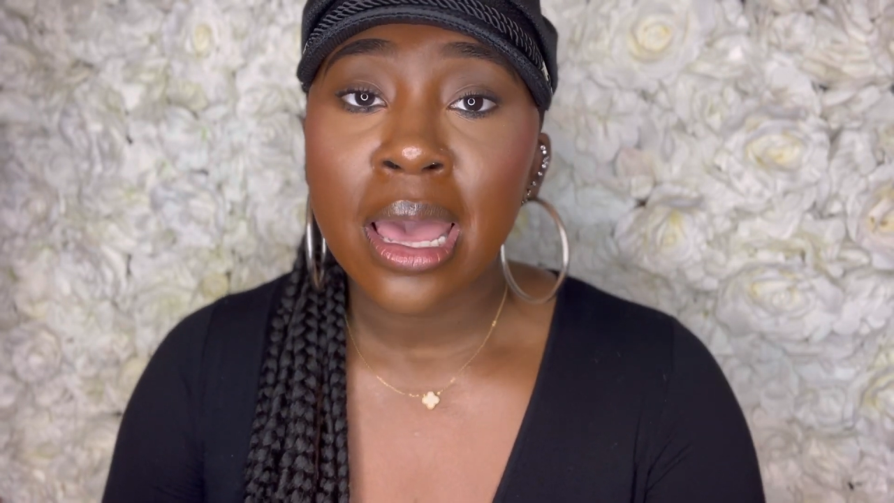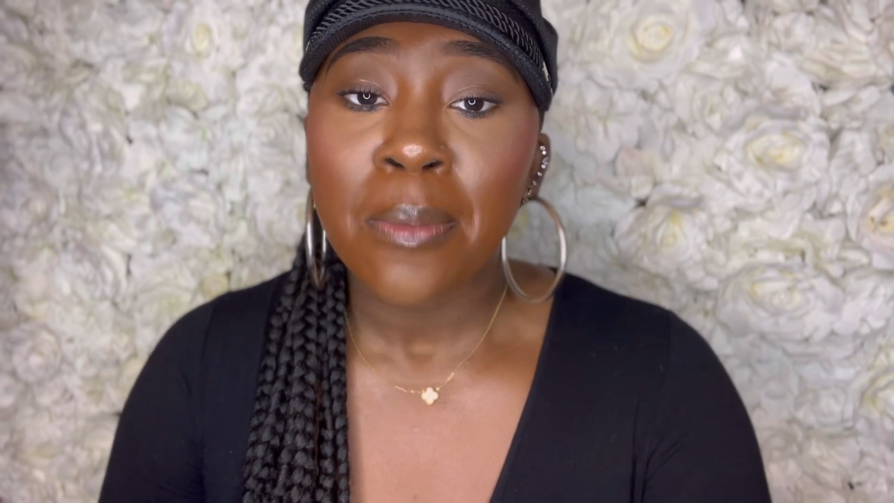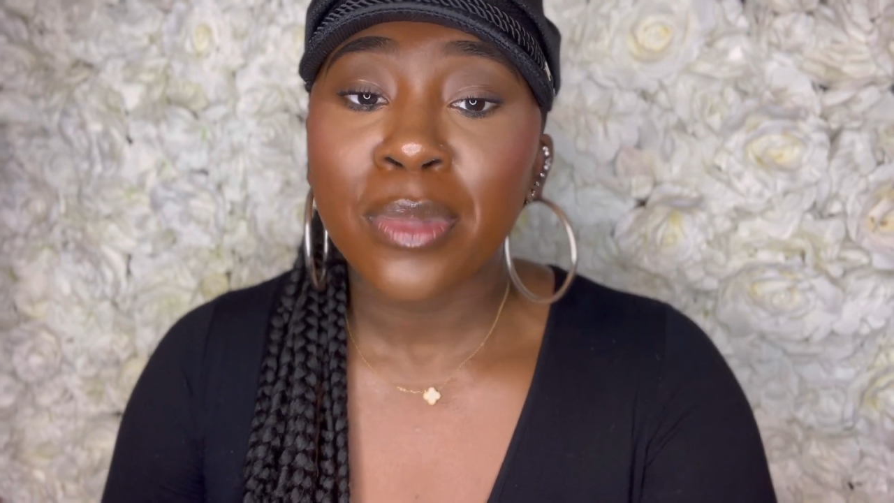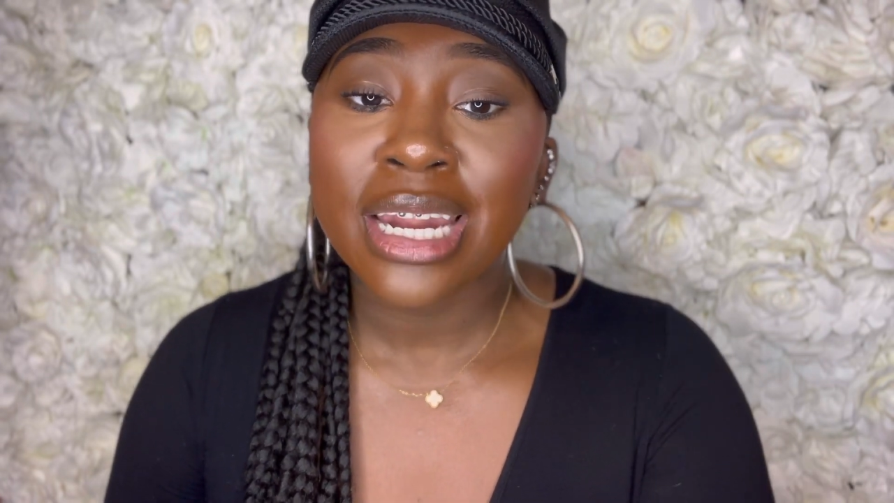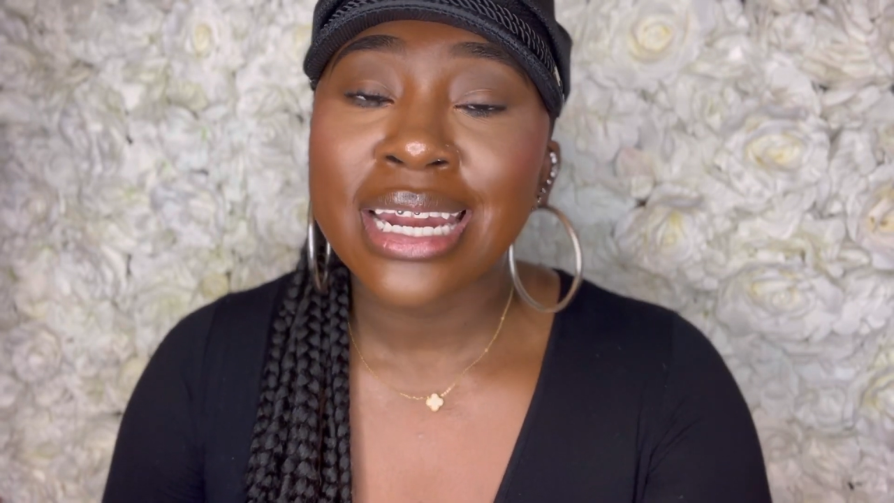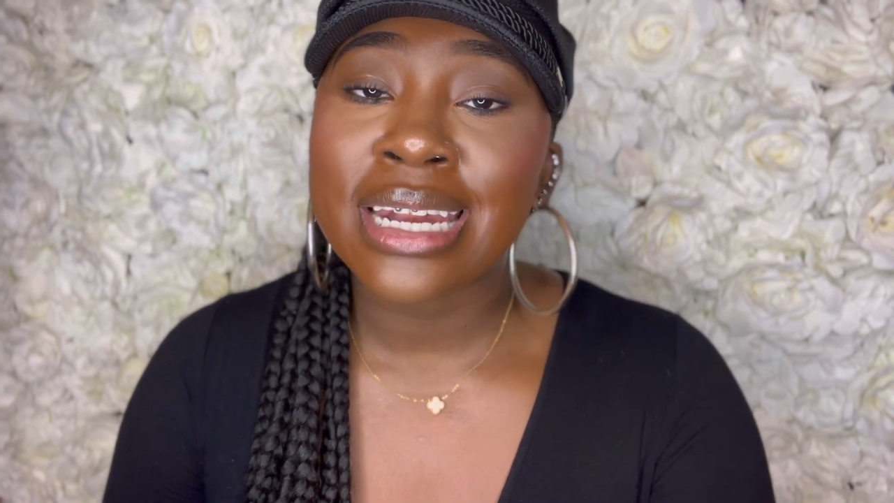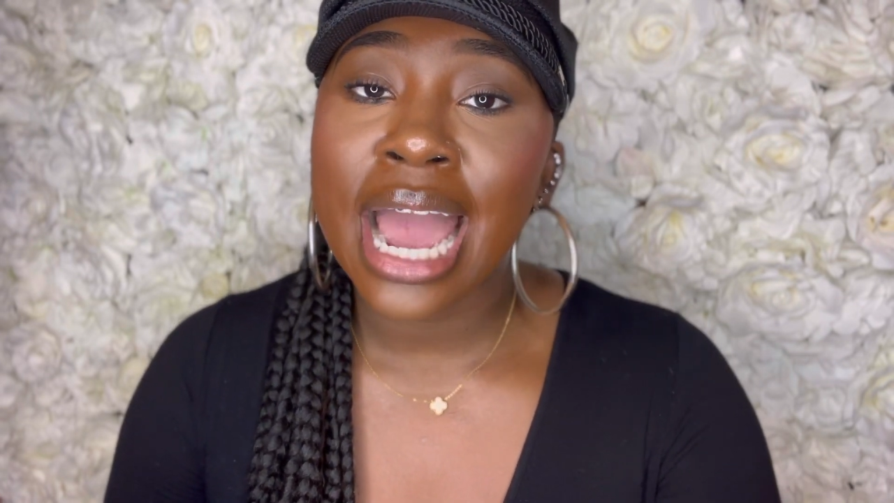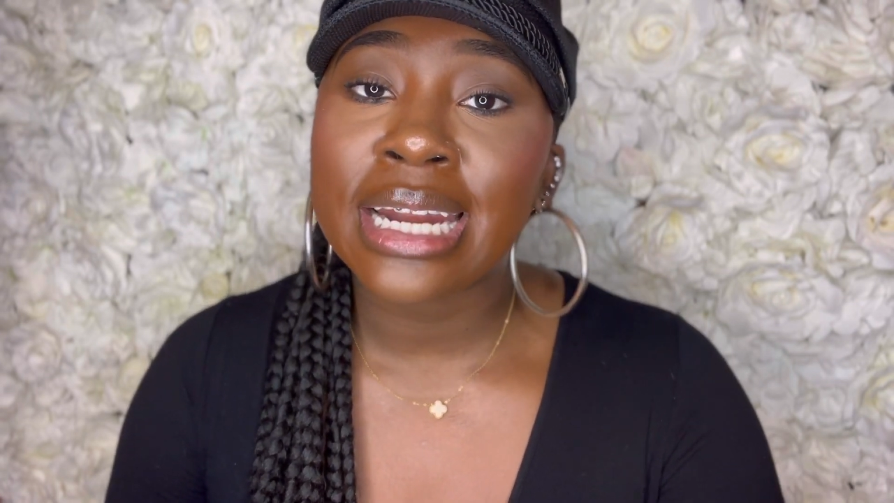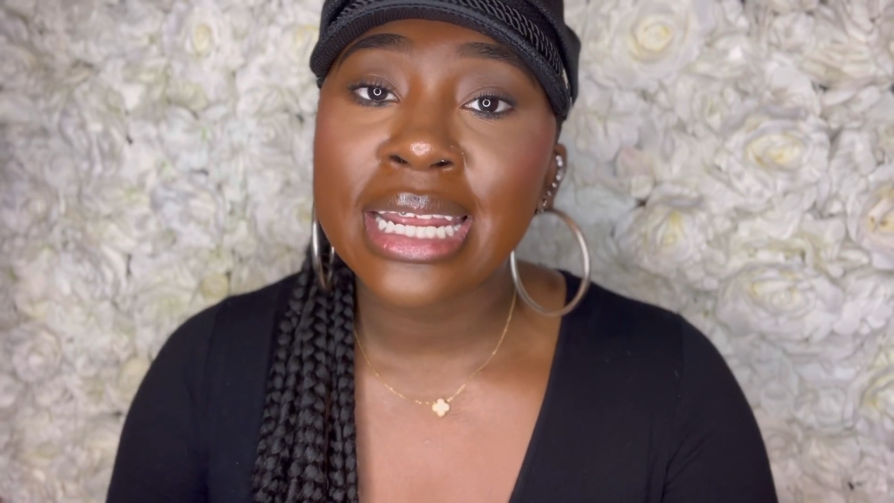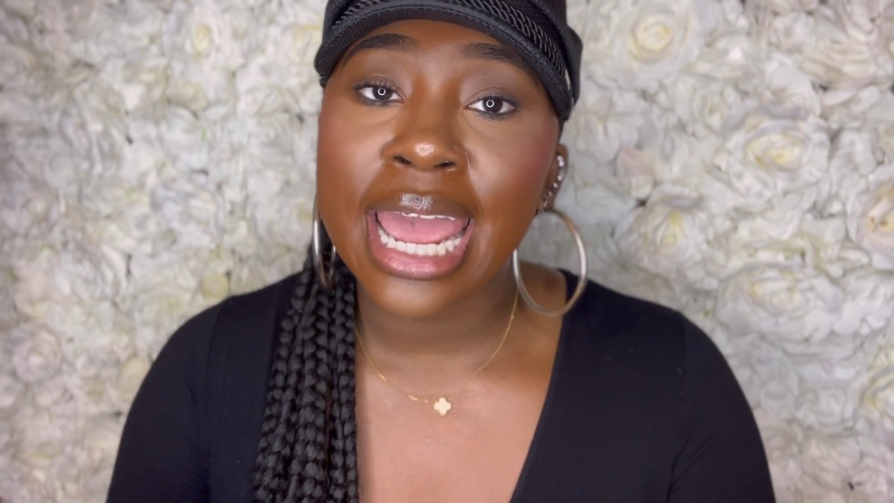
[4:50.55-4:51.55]
Meaning
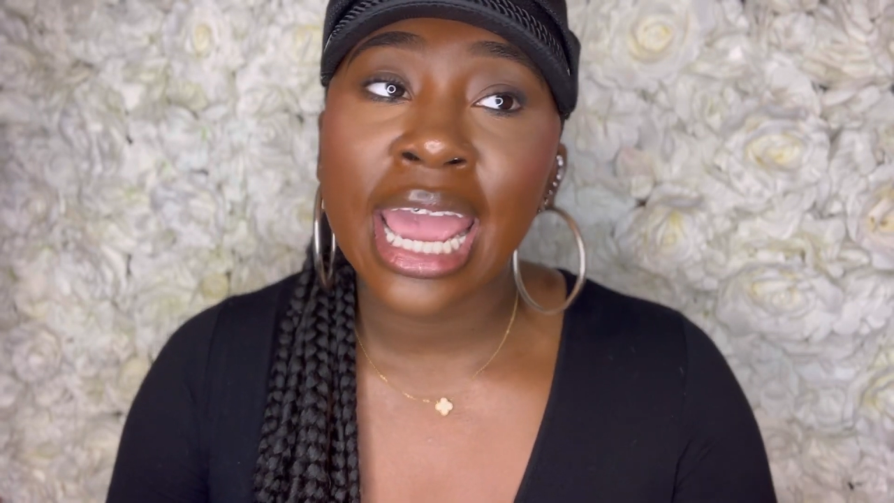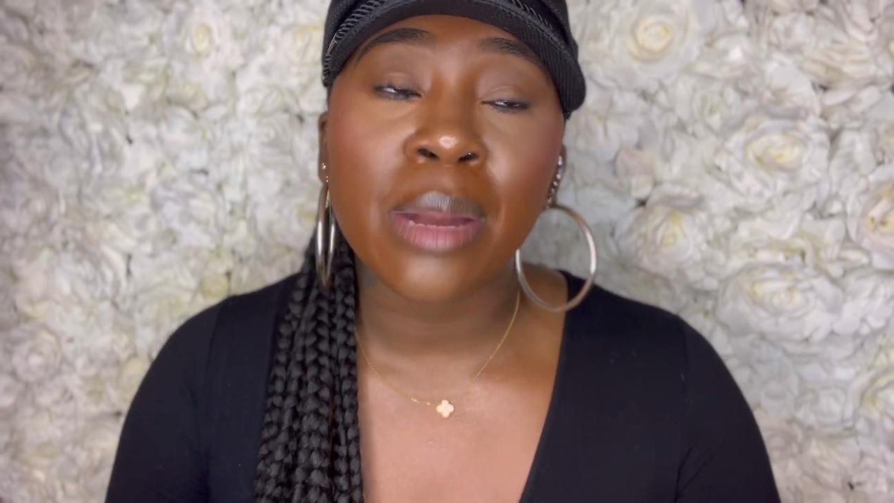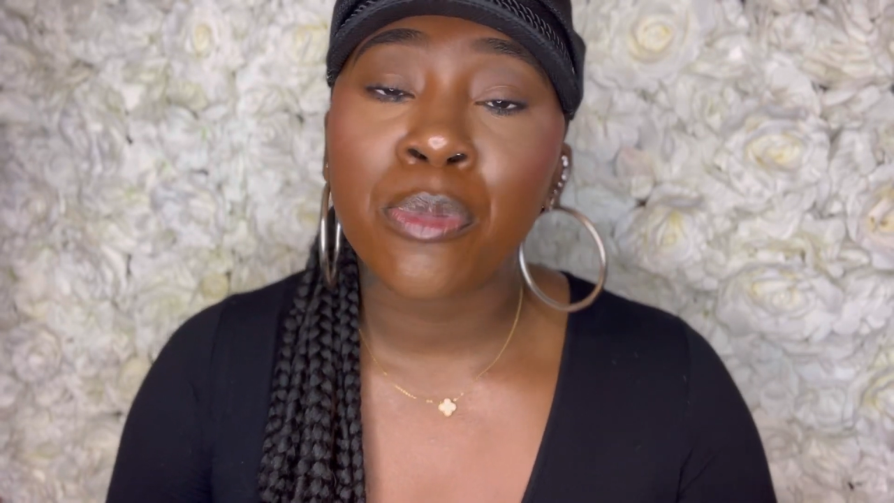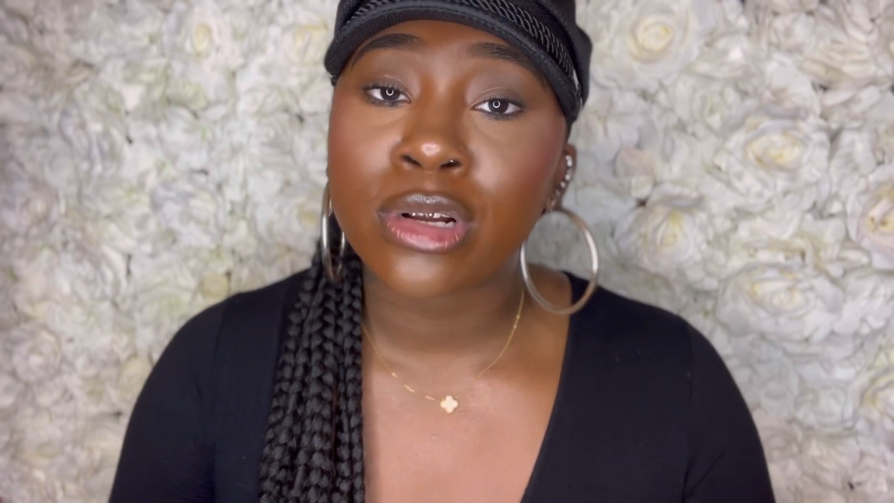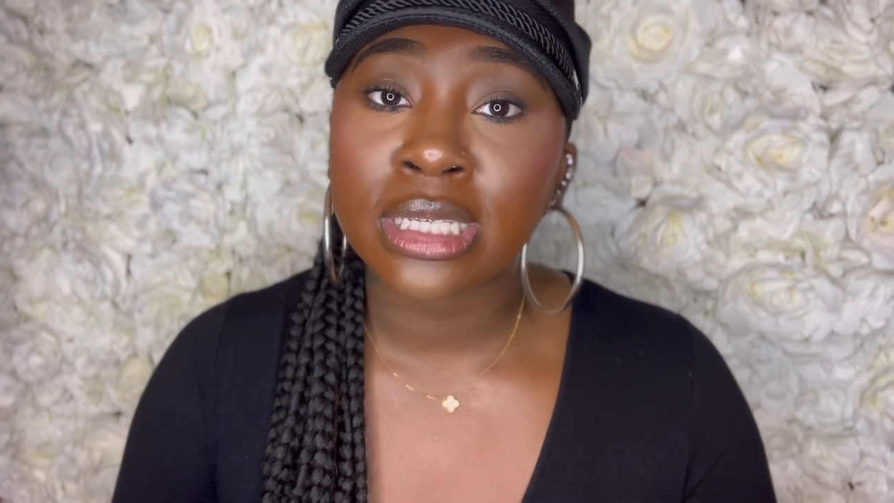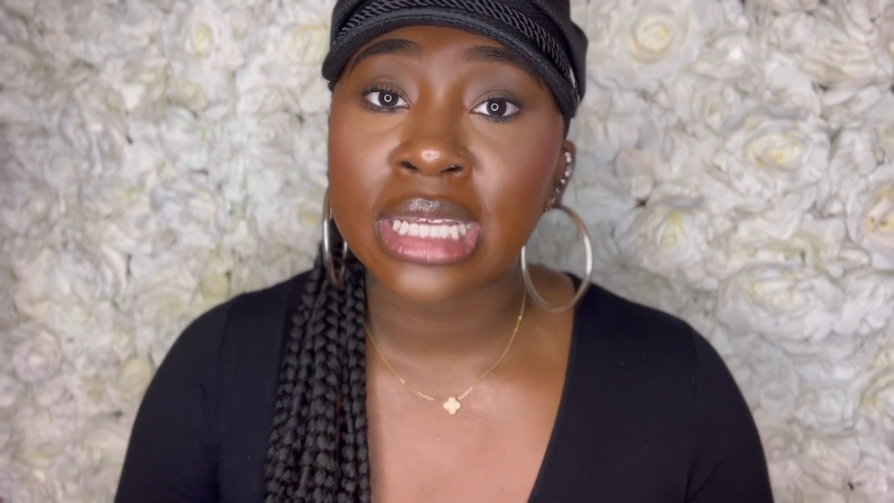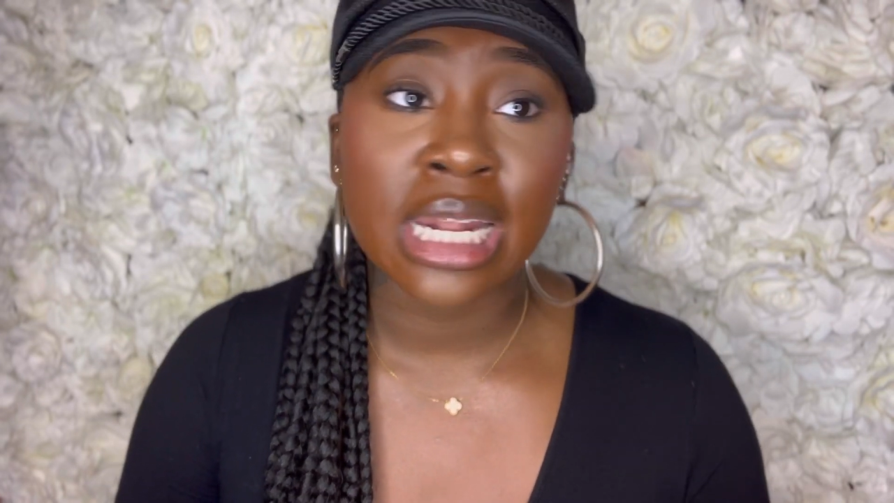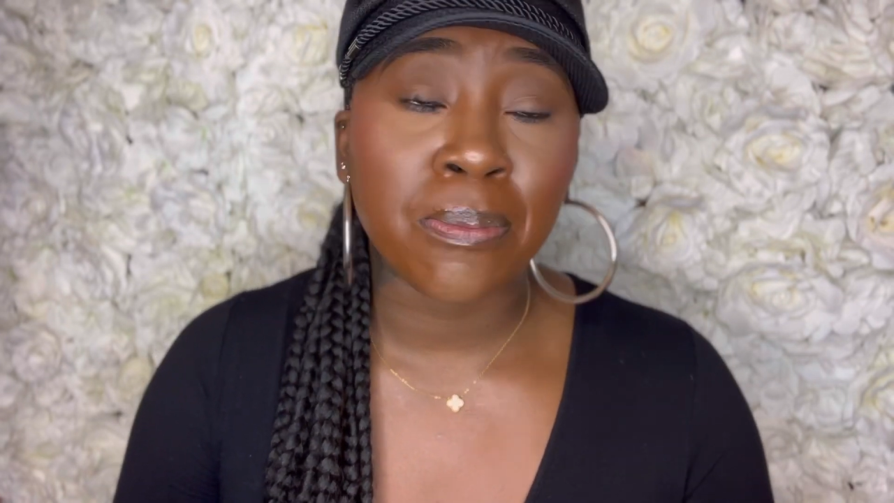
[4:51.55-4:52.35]
98%